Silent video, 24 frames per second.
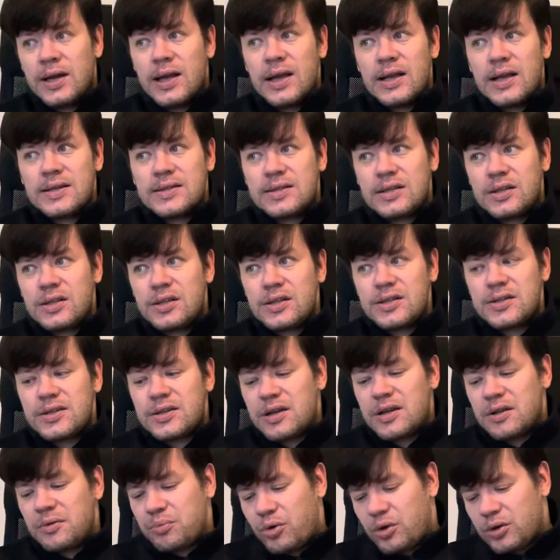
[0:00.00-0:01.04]
and
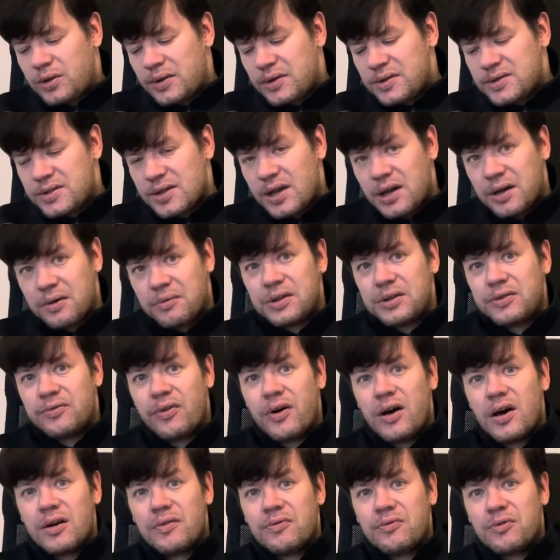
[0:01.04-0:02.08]
statistical models are quite
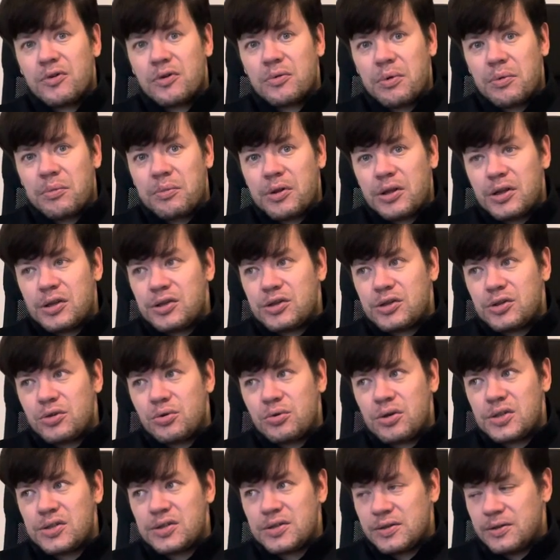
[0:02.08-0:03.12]
far from ability to
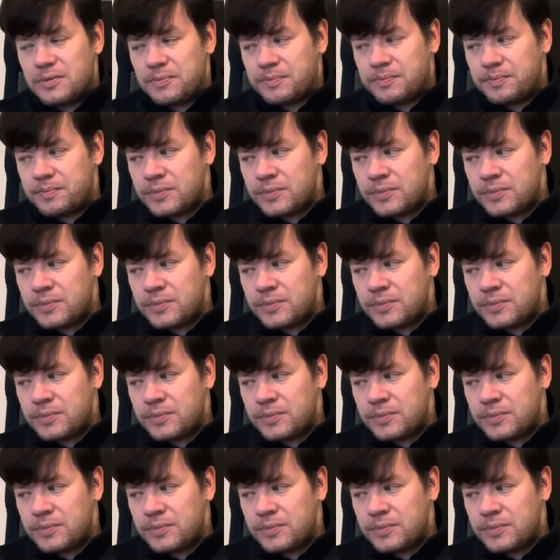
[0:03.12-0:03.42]
reason.